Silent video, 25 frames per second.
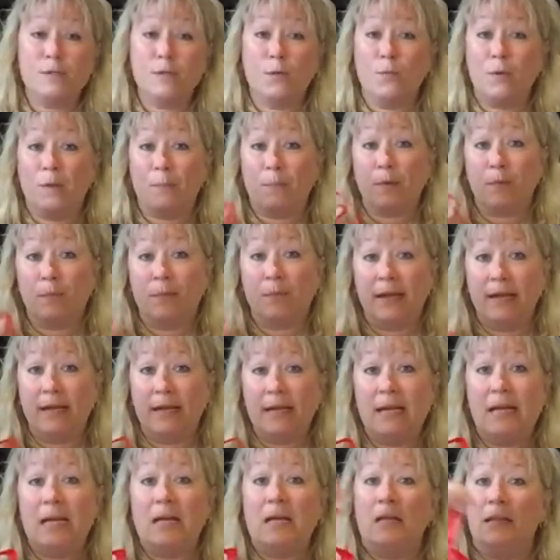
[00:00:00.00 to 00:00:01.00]
with a whipper
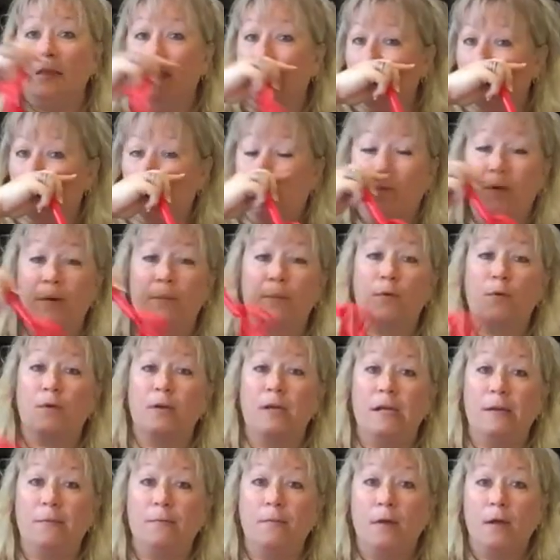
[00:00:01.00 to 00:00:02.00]
blade. This will whip
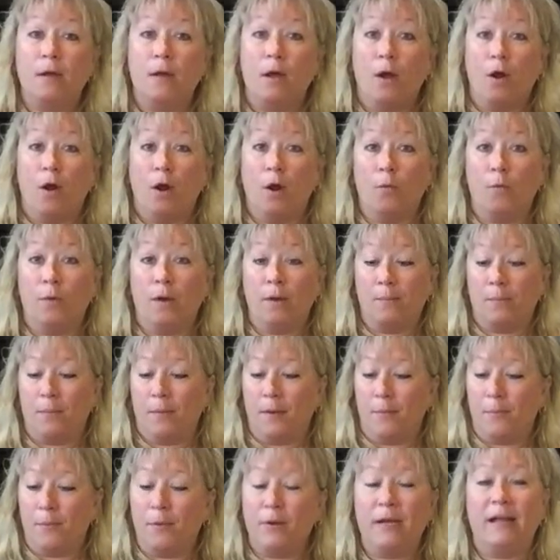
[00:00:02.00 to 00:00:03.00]
cream or whip
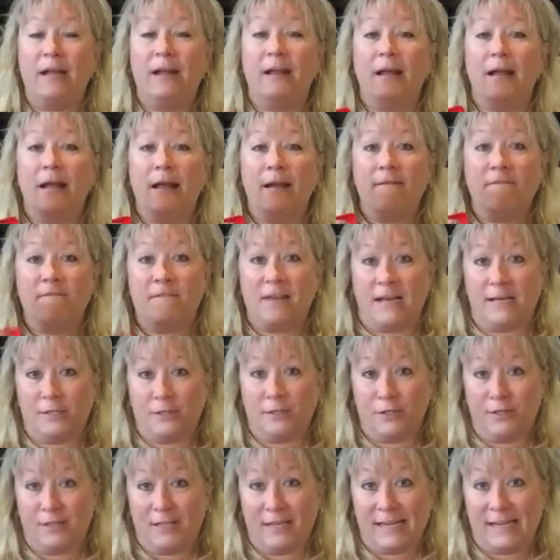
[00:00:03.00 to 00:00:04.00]
pudding
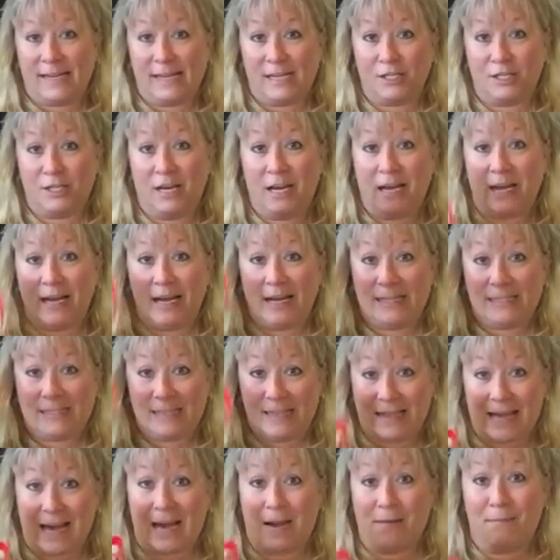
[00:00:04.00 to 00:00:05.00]
faster than a KitchenAid. It's
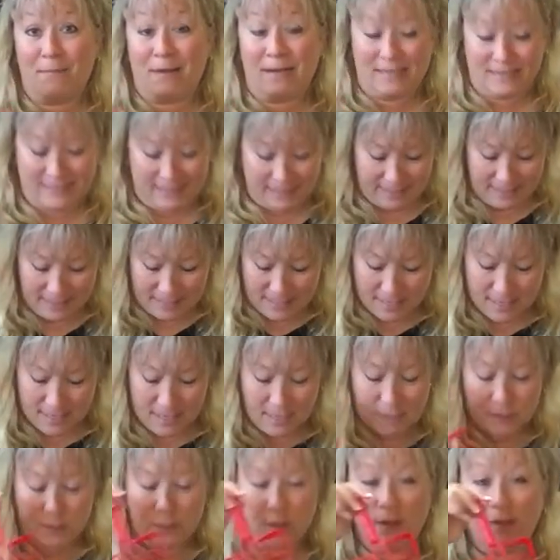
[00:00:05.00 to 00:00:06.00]
that amazing.
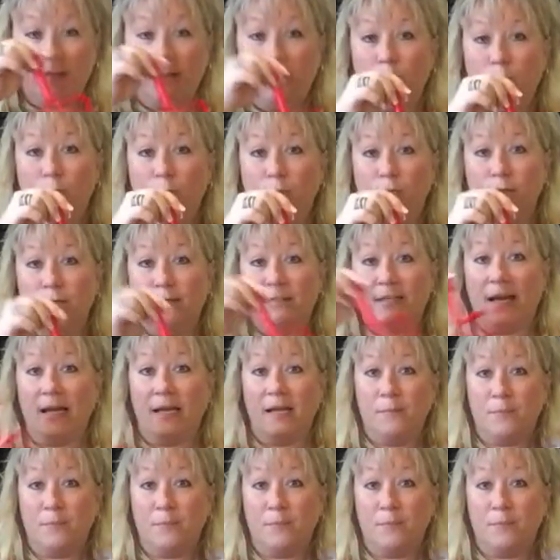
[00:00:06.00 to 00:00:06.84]
So you would use that.